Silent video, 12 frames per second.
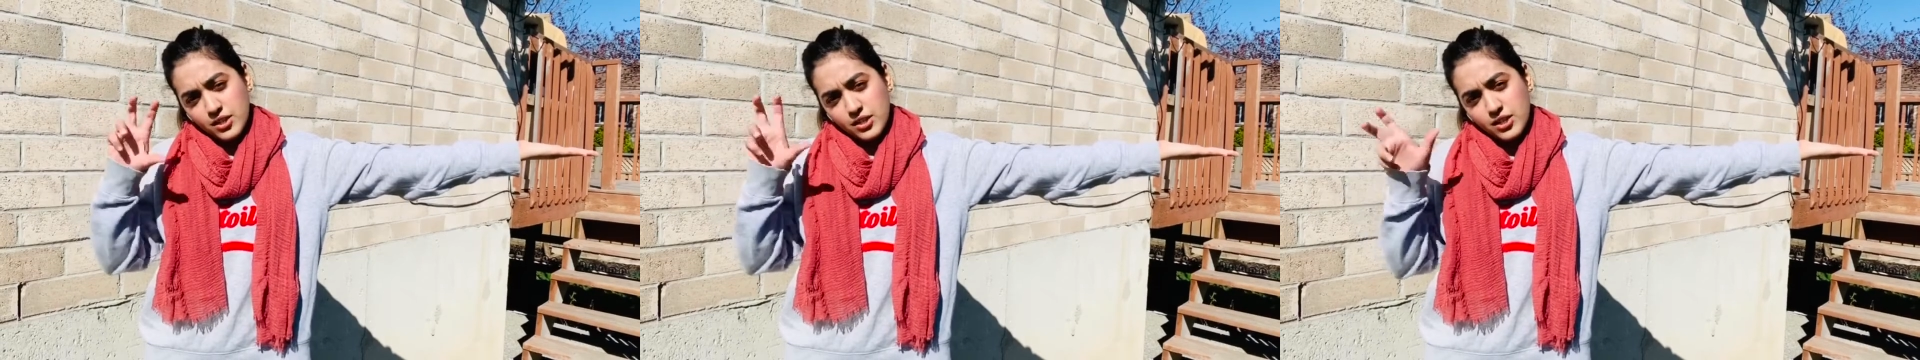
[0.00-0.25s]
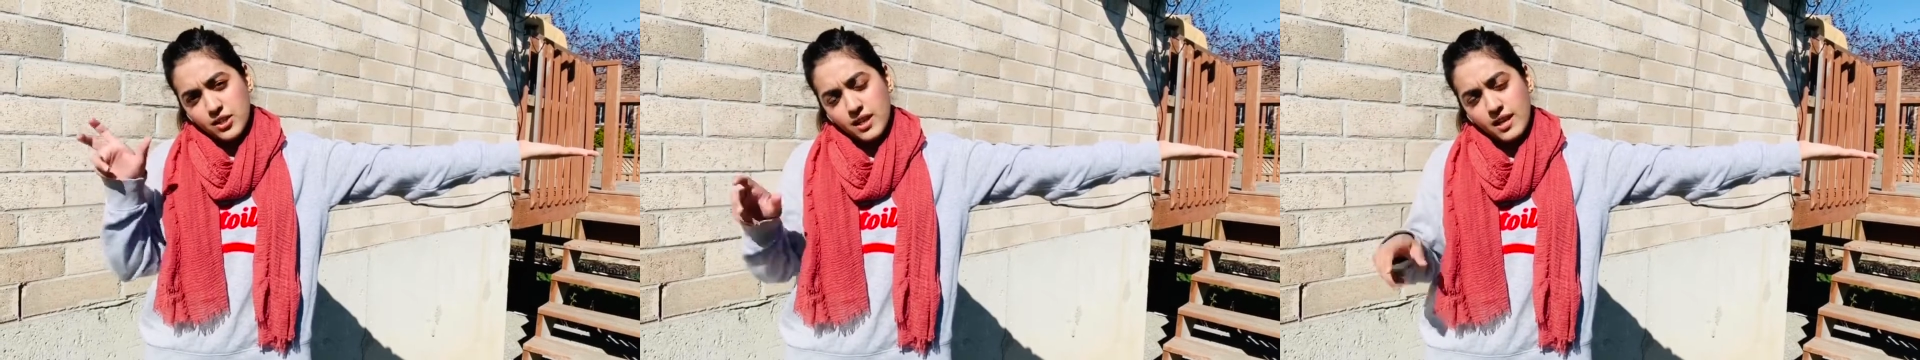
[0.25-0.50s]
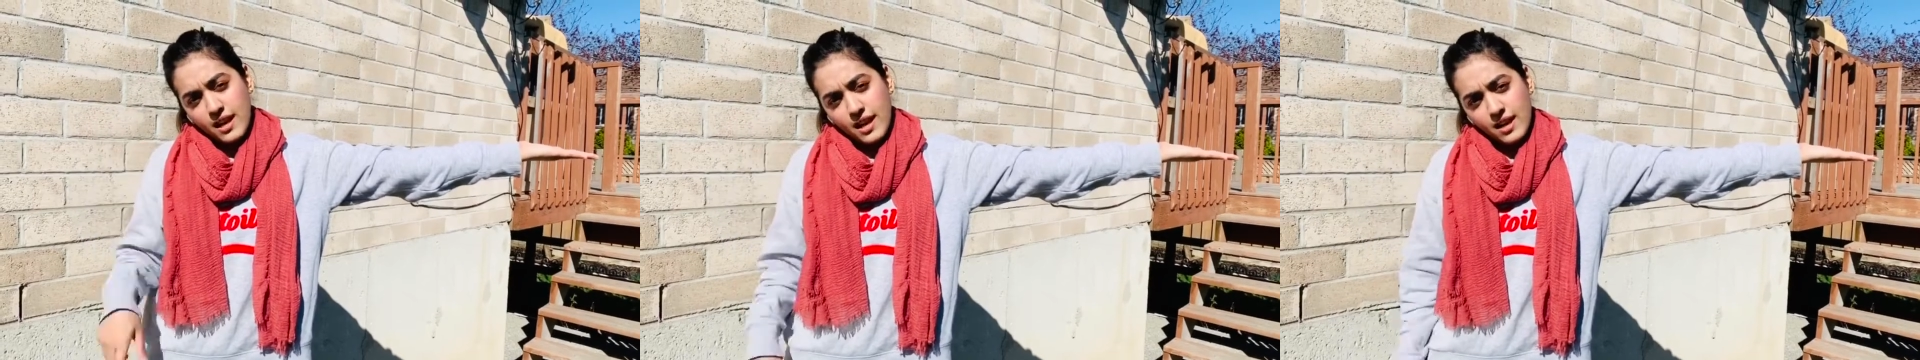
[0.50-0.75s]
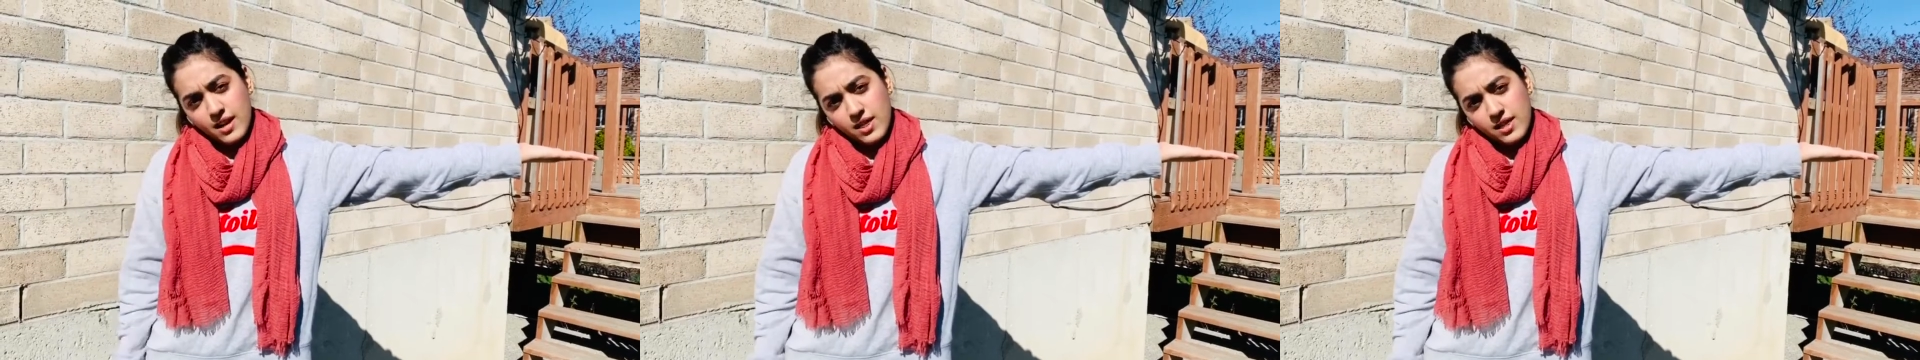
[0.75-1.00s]
So turn the
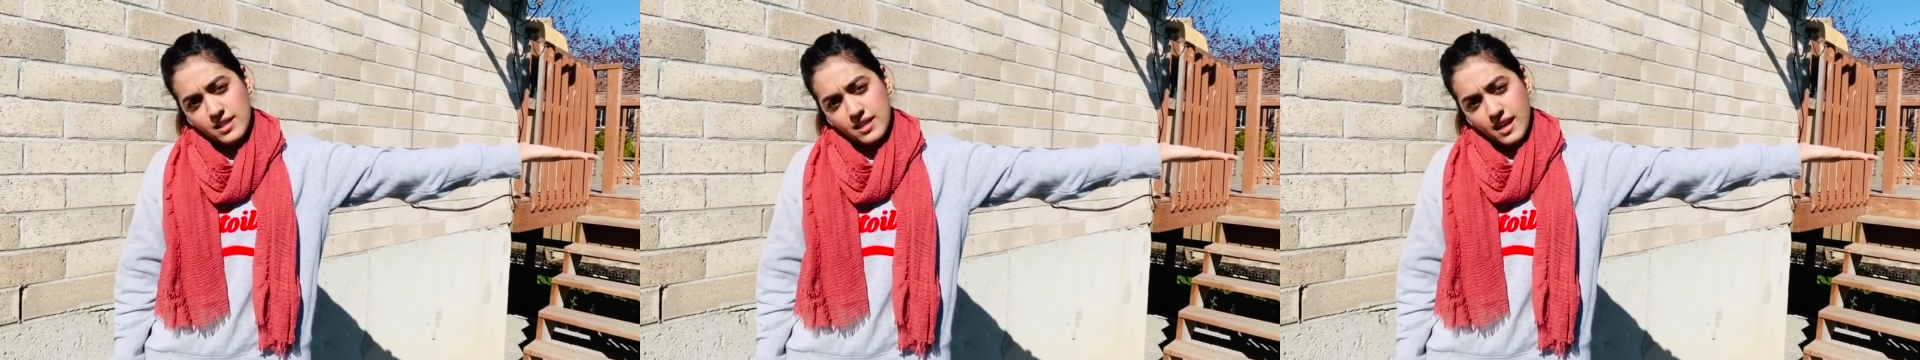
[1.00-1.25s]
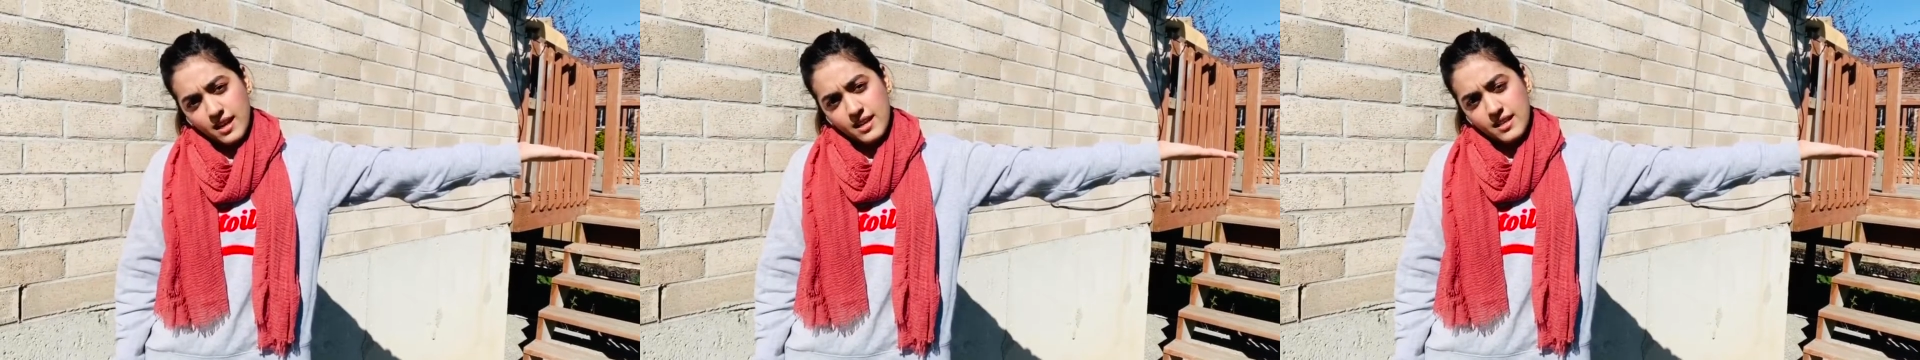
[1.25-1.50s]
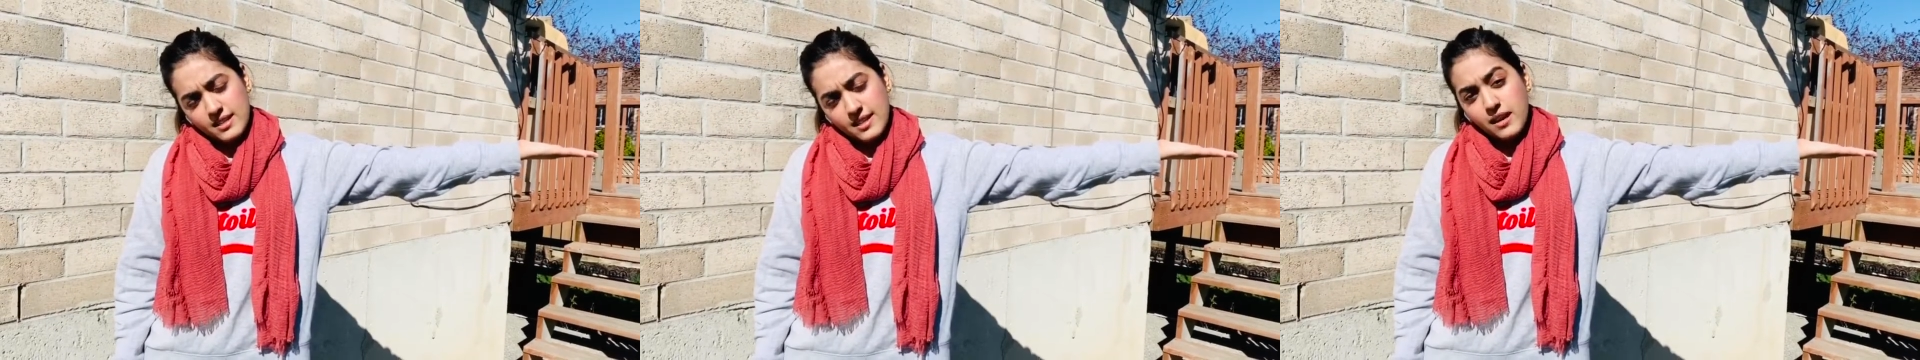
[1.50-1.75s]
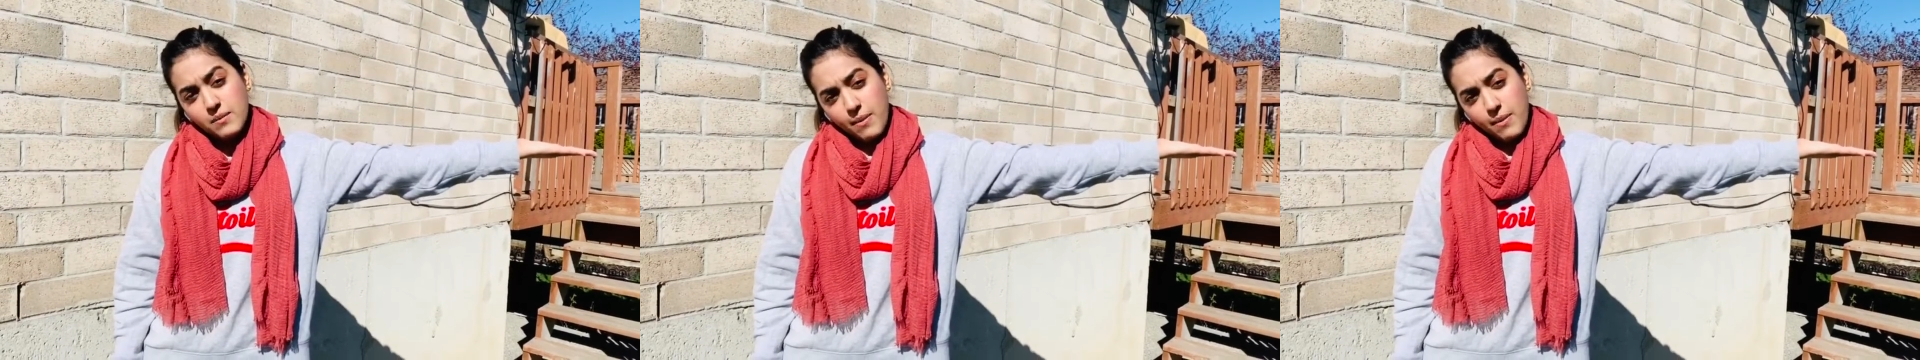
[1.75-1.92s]
head on the side